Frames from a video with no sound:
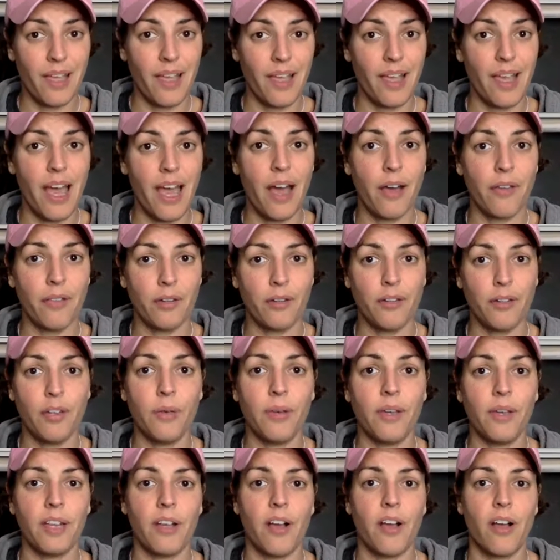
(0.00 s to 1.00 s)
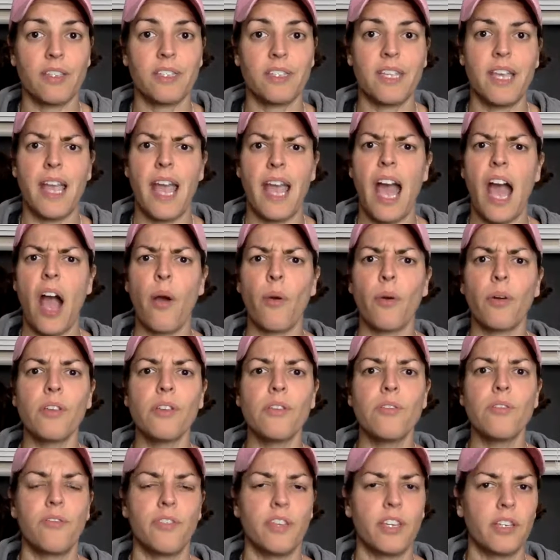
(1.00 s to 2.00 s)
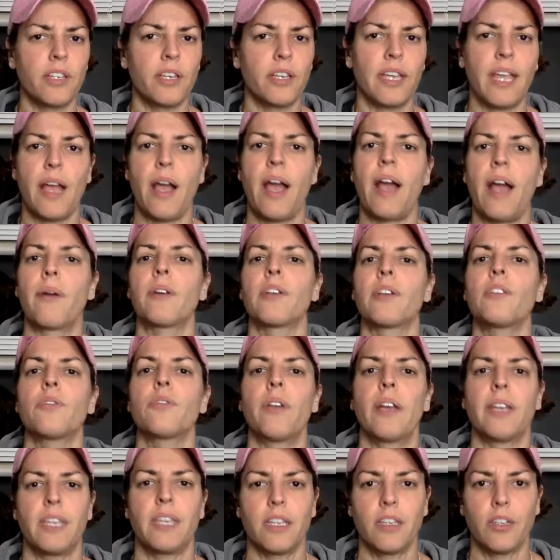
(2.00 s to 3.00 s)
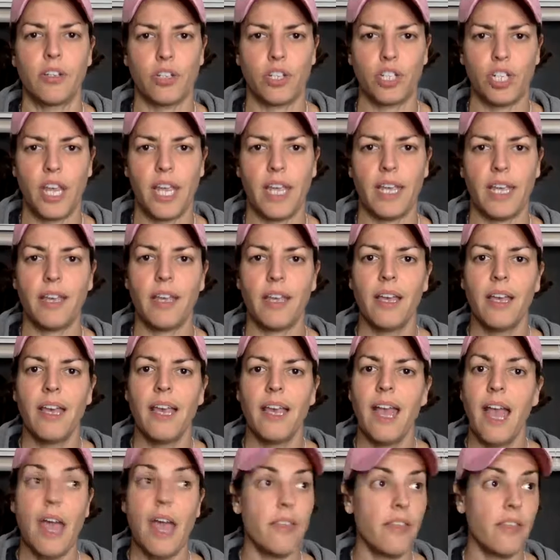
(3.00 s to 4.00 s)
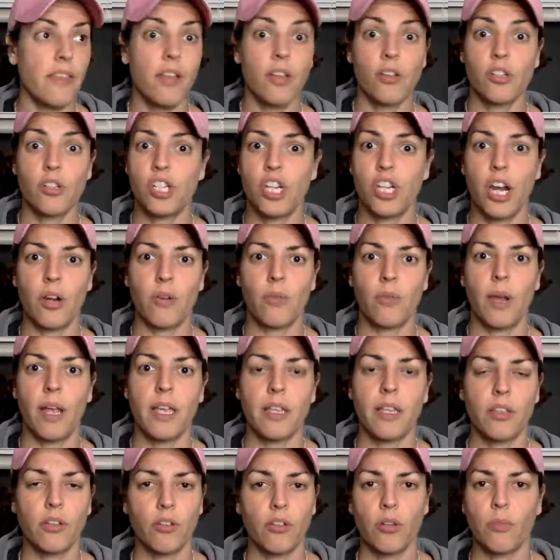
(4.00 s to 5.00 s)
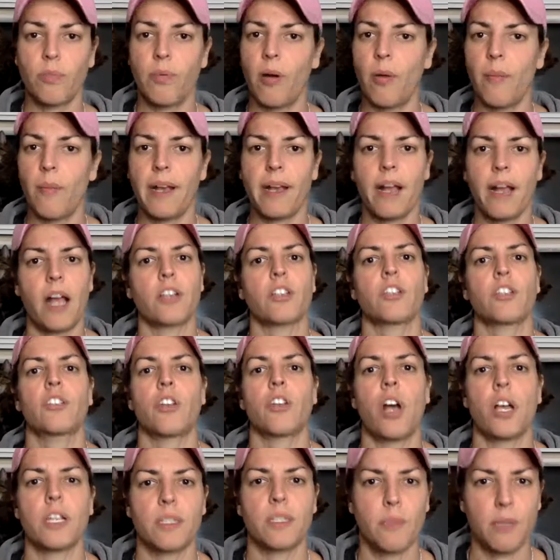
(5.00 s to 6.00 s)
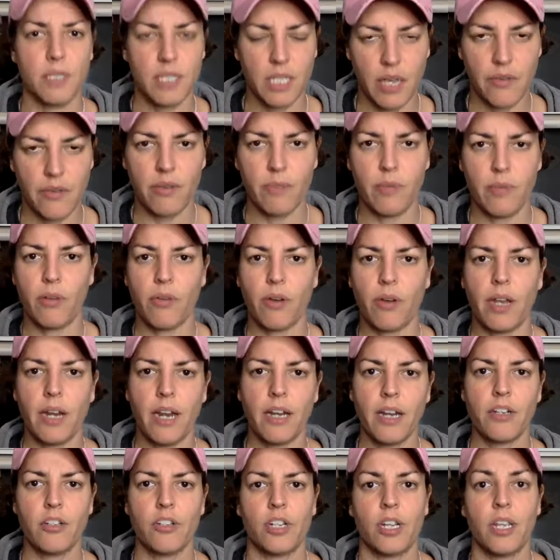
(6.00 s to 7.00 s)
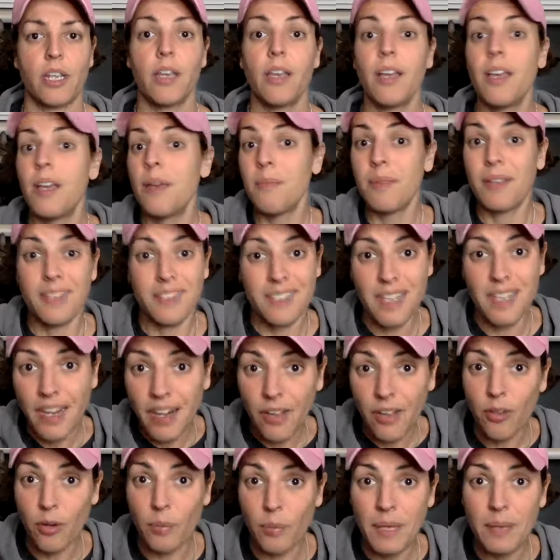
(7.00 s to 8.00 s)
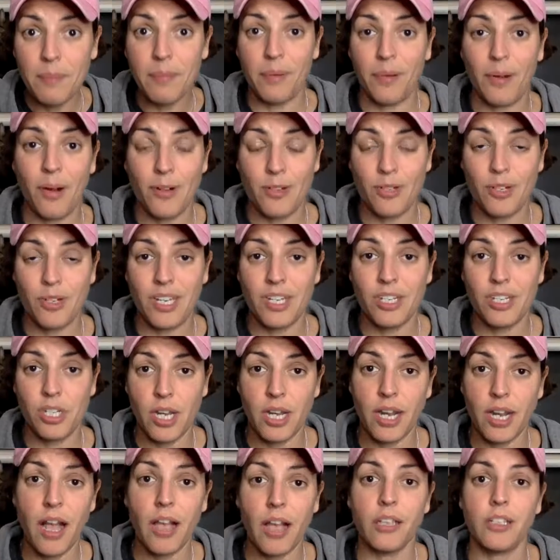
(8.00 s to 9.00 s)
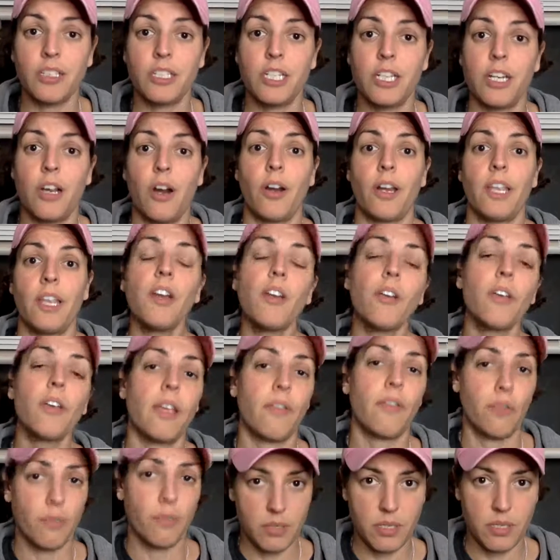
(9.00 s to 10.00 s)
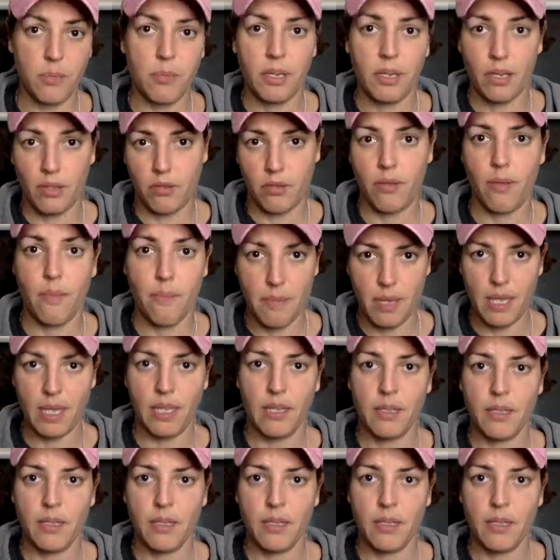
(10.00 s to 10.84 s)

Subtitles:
how they're doing. I'll say, how are you feeling? How are you liking your shake? And then they'll share right in the group, oh my gosh, it's awesome. It's giving me great energy. Because then other people that aren't drinking Shakeology are hearing it from somebody other than me.